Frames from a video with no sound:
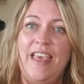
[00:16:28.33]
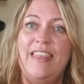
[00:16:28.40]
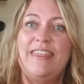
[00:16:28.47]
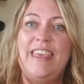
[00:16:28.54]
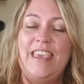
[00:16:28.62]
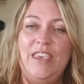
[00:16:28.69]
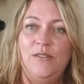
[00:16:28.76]

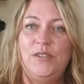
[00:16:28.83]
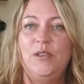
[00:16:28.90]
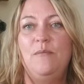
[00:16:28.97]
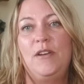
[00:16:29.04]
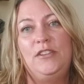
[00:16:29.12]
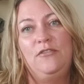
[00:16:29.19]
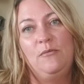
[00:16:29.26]
Thank you so
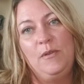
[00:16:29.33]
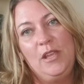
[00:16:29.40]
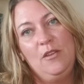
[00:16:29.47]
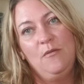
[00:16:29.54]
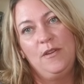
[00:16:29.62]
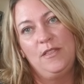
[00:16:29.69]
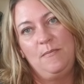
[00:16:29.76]
much for
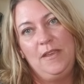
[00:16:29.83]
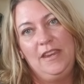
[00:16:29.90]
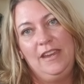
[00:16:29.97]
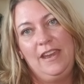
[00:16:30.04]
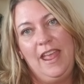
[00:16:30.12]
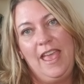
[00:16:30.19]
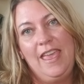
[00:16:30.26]
being with me
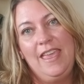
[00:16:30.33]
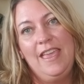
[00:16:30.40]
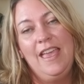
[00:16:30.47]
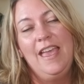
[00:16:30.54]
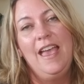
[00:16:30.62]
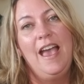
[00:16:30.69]
today.